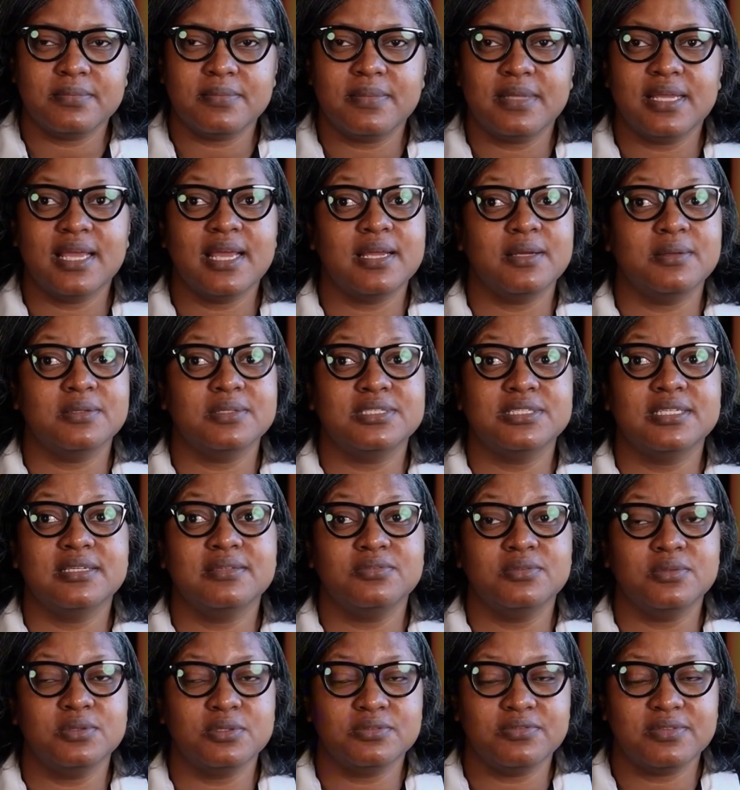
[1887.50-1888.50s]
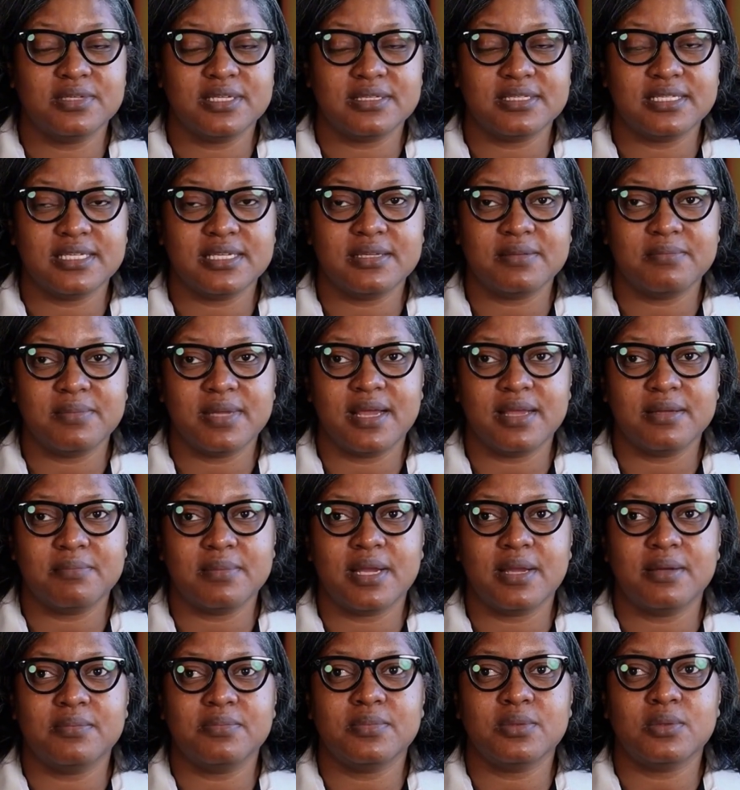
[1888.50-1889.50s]
down. Let's see, 450 divided
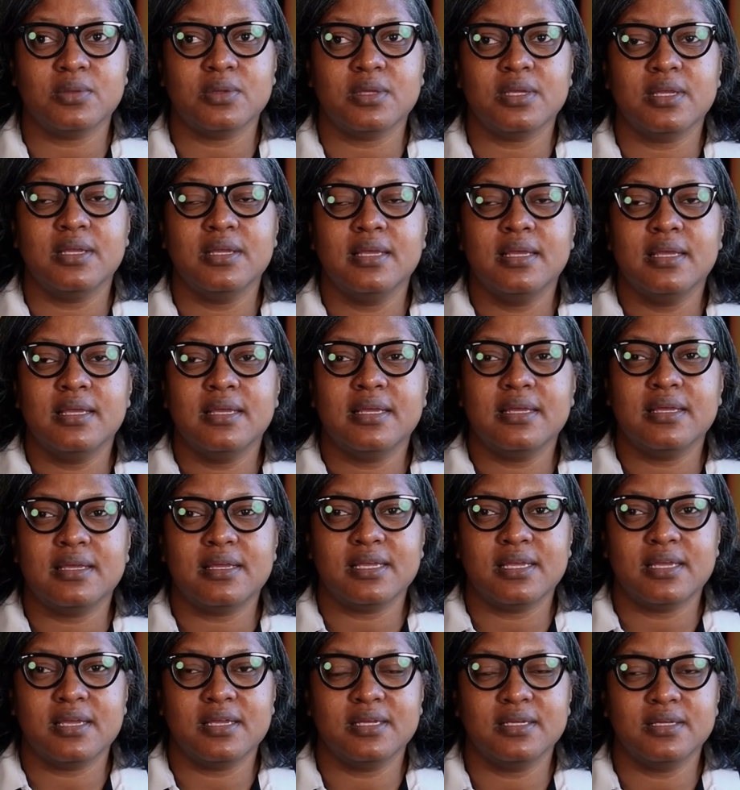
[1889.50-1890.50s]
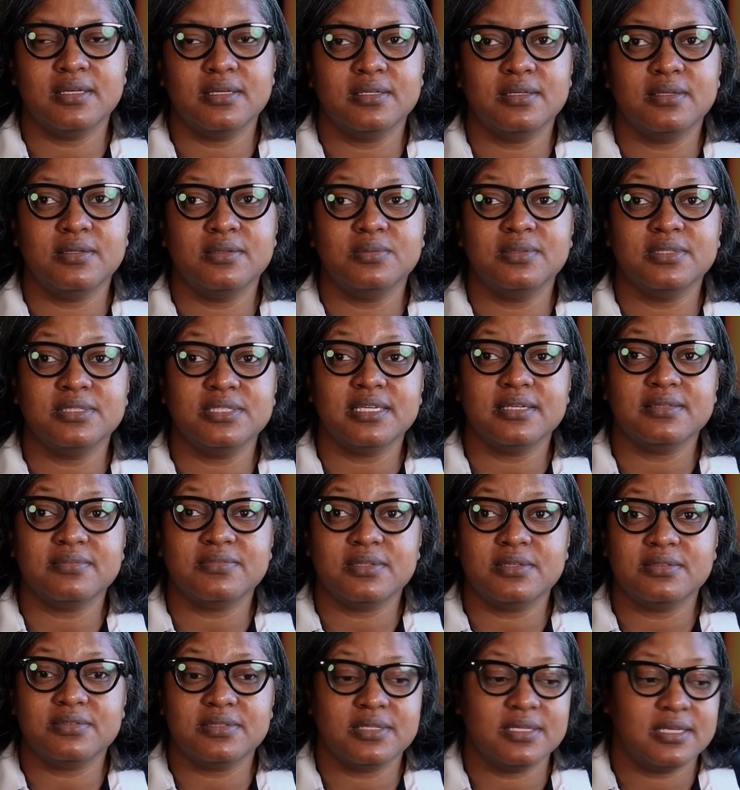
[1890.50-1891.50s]
by four. What's that?
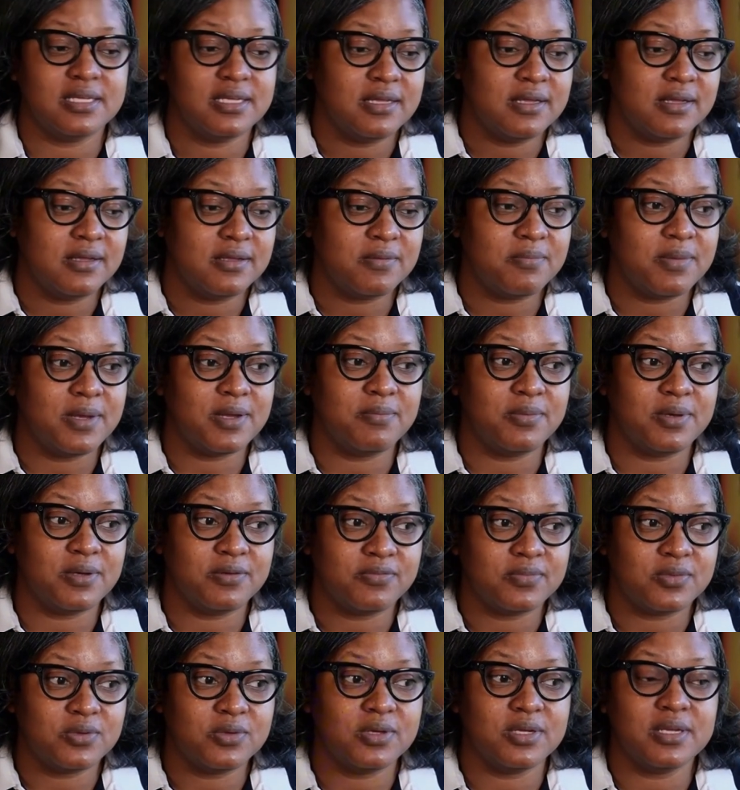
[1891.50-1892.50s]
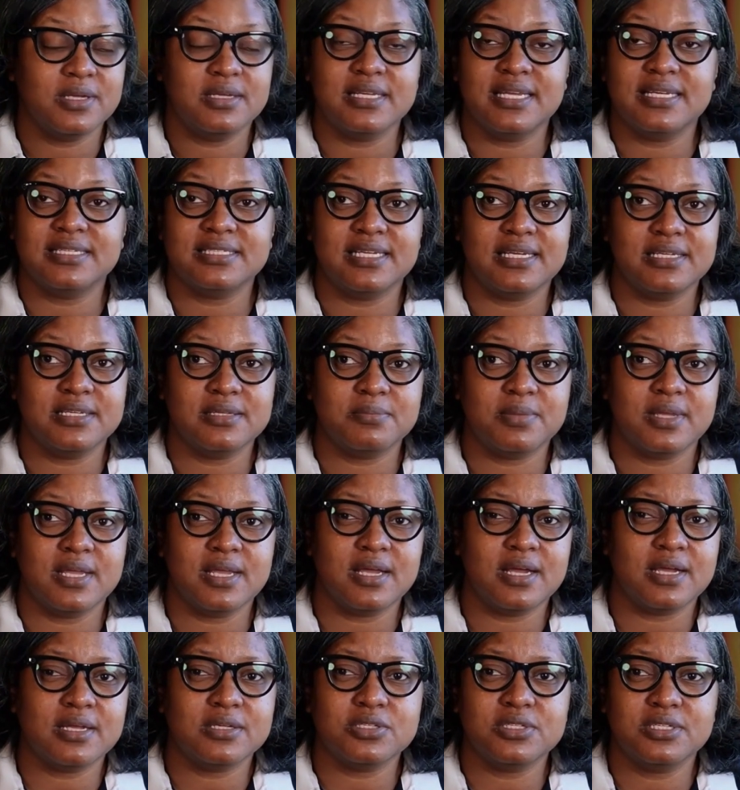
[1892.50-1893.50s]
450 divided by four. That's nothing but
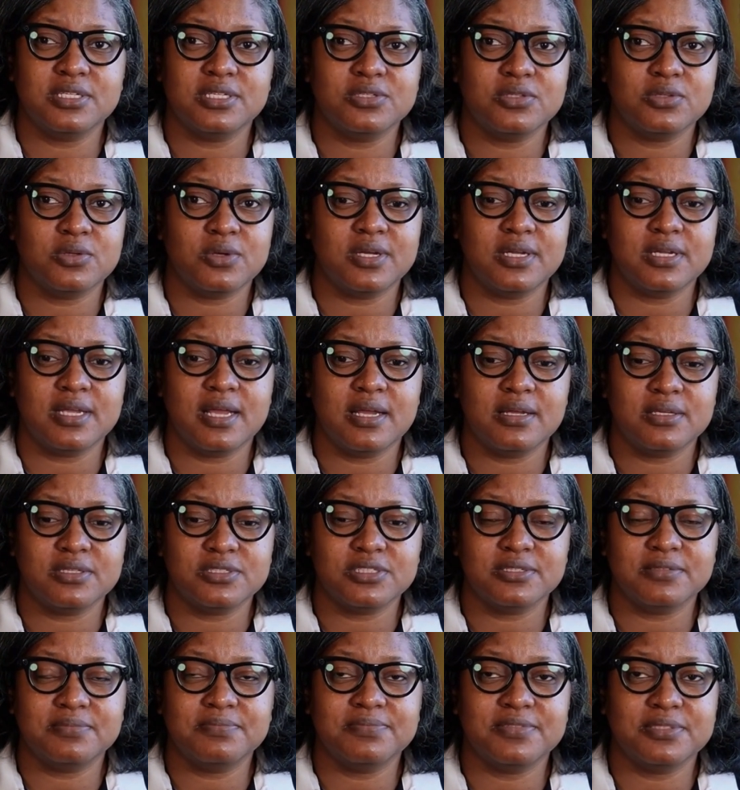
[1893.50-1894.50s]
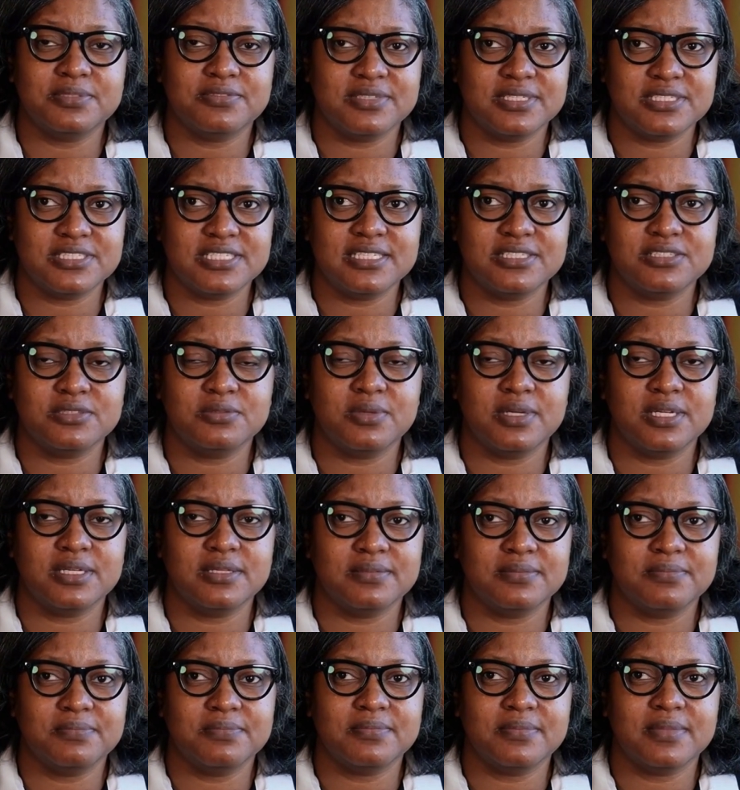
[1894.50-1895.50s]
$112.50 a week.
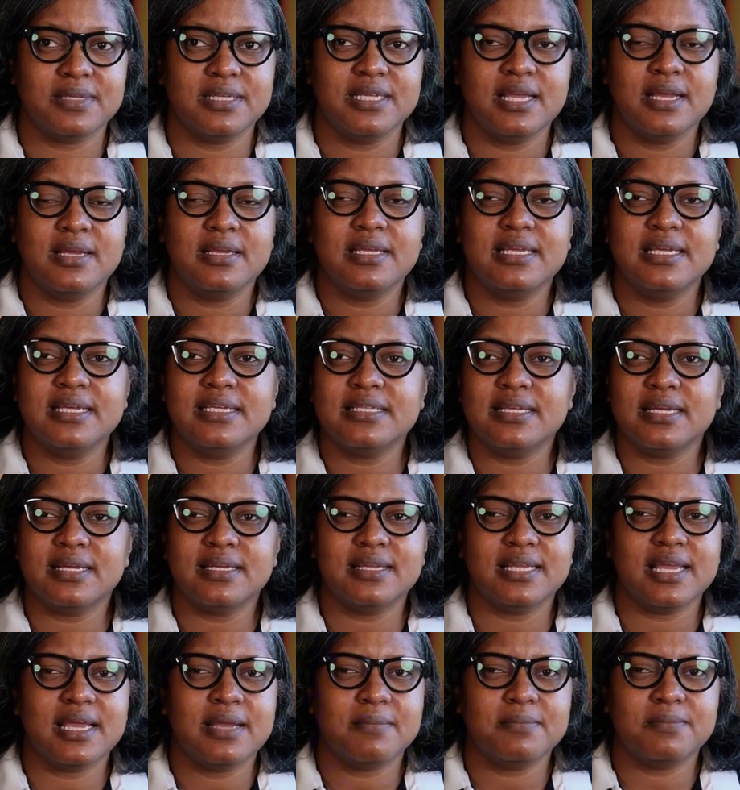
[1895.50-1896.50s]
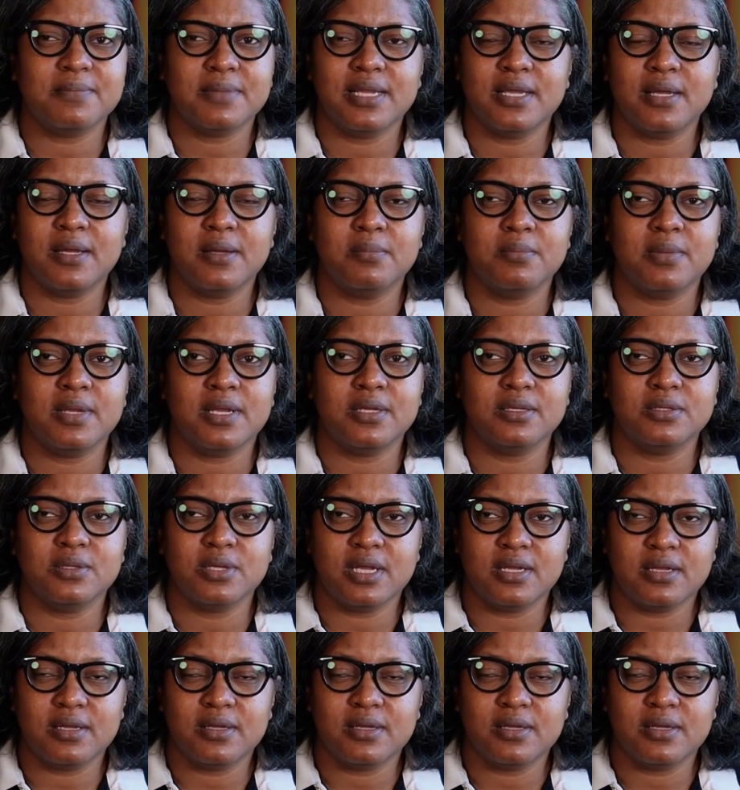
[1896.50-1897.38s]
That's all it is. Okay. But